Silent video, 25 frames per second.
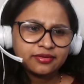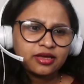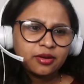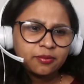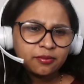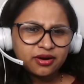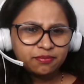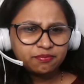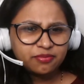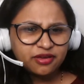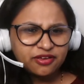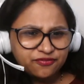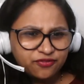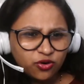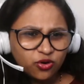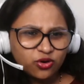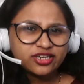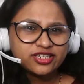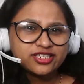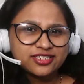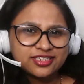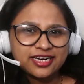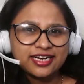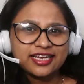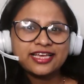But before
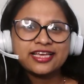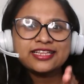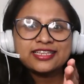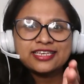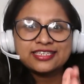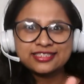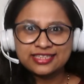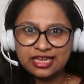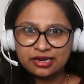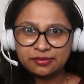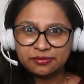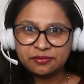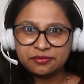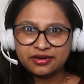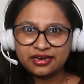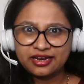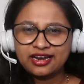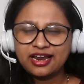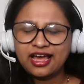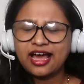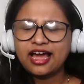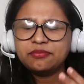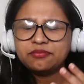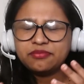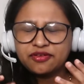studying this cell membrane
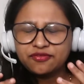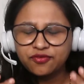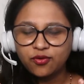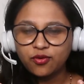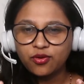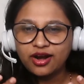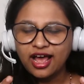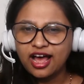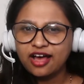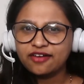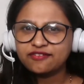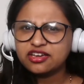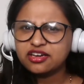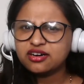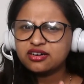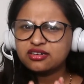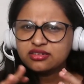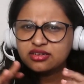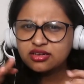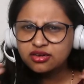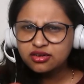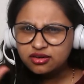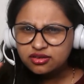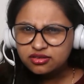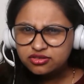and before having a
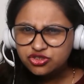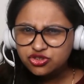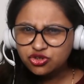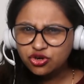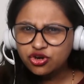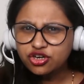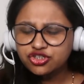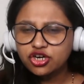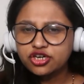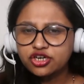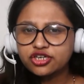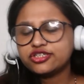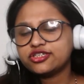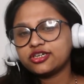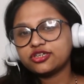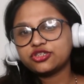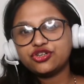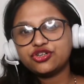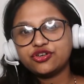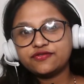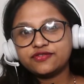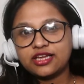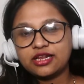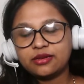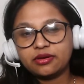short structure
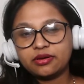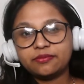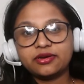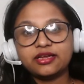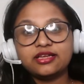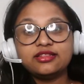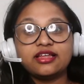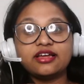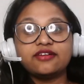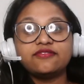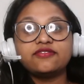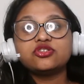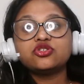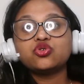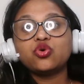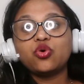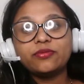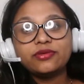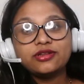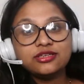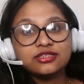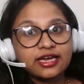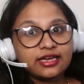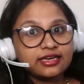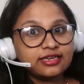of cell membrane, there were so
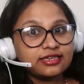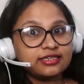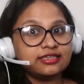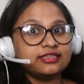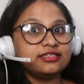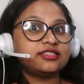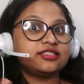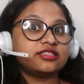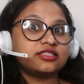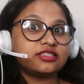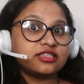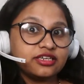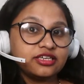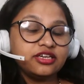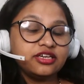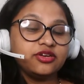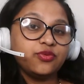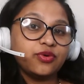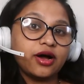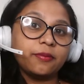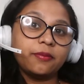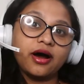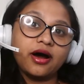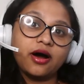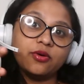many scientists studying
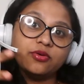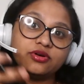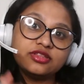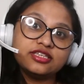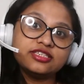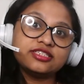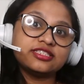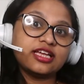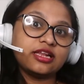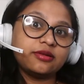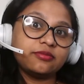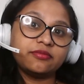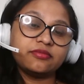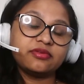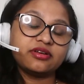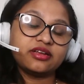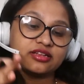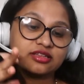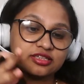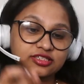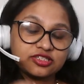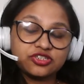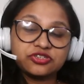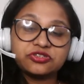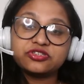about this cell membrane, the
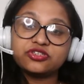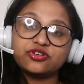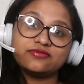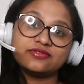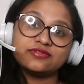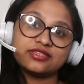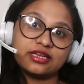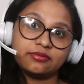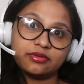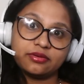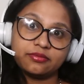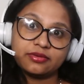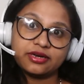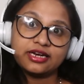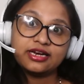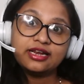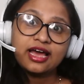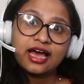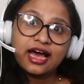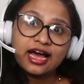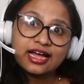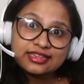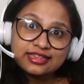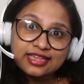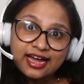structure of cell membrane,
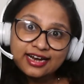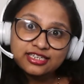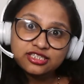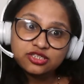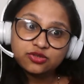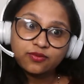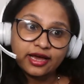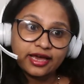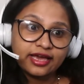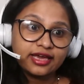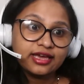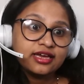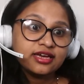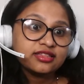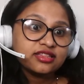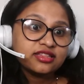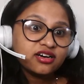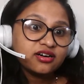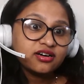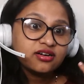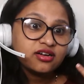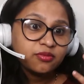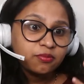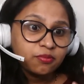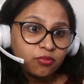and that's why the
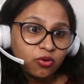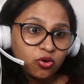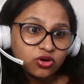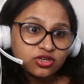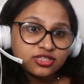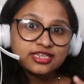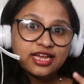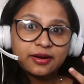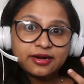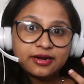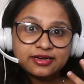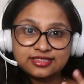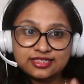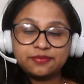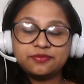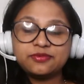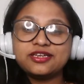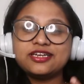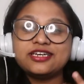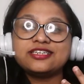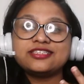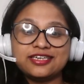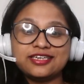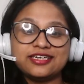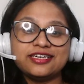most
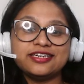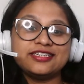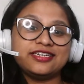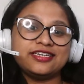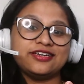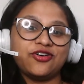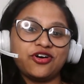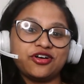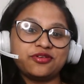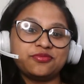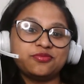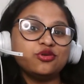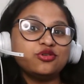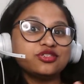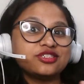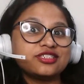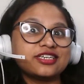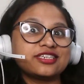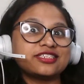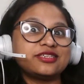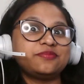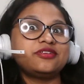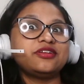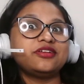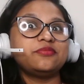accepted theory or most
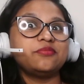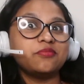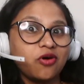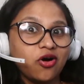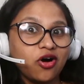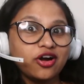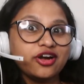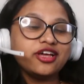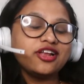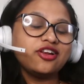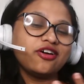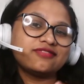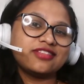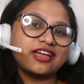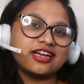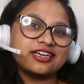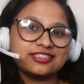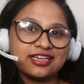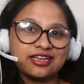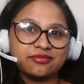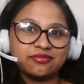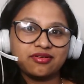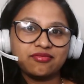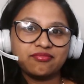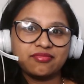accepted model of that
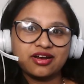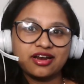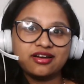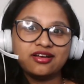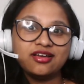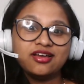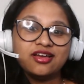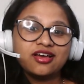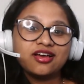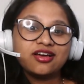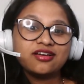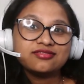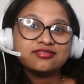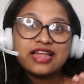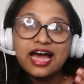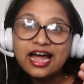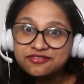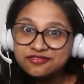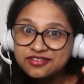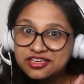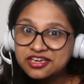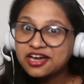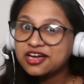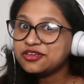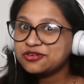cell membrane that
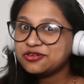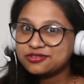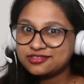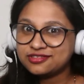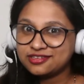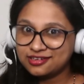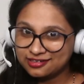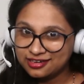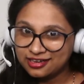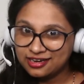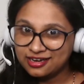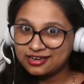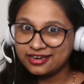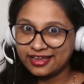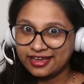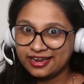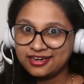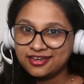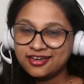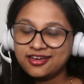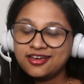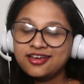we are using till date